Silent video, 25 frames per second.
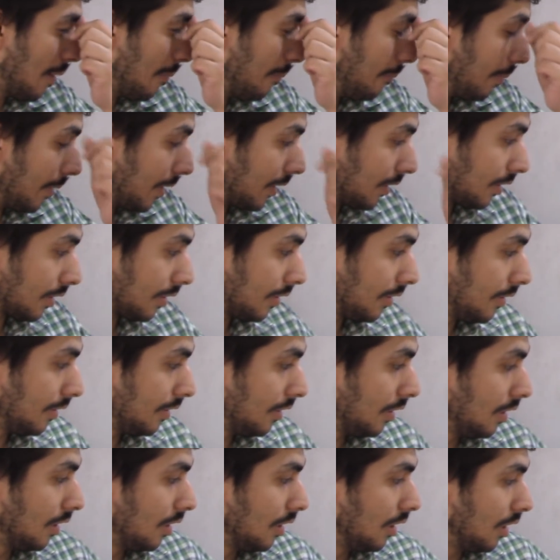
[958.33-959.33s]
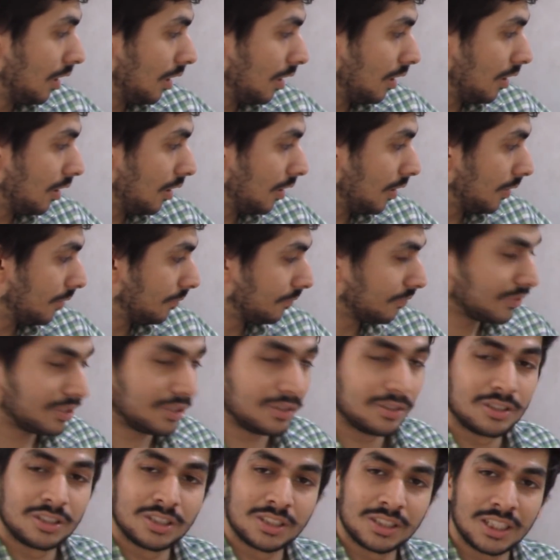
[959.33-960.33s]
But uh,
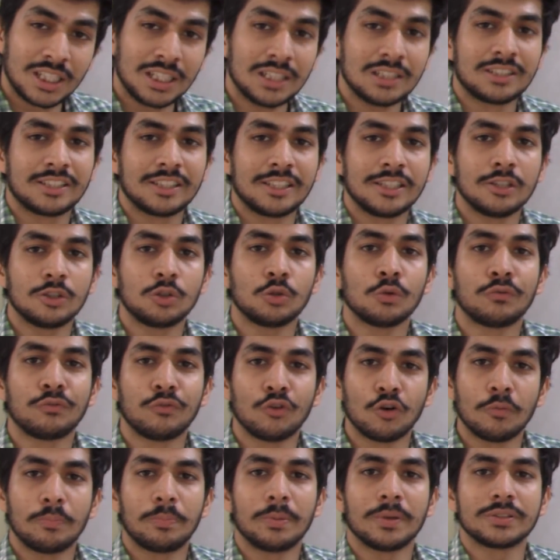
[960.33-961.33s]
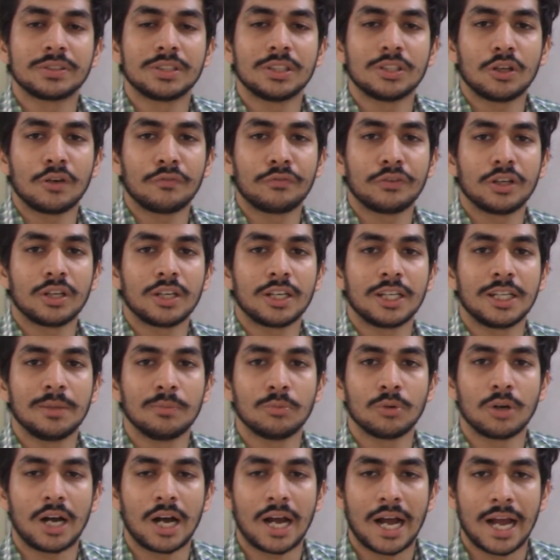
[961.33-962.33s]
still three to four percent of your
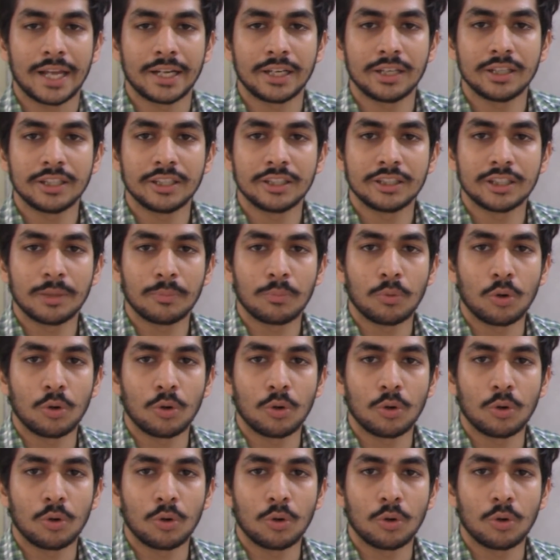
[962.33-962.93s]
hemo iron in the